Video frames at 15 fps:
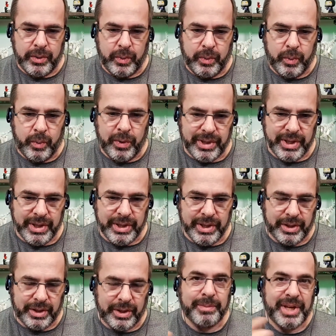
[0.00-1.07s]
within the
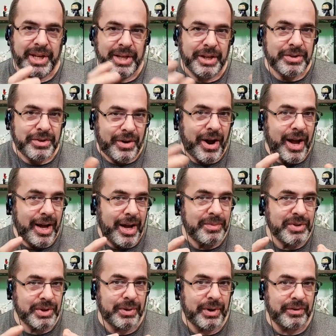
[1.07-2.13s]
competing
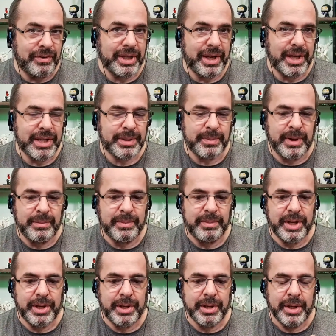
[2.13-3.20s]
tribes or whatever the case may
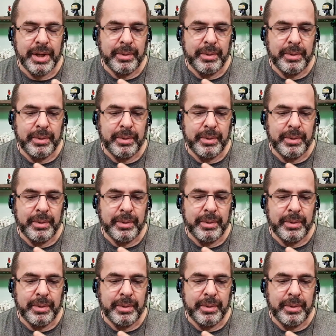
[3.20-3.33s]
be,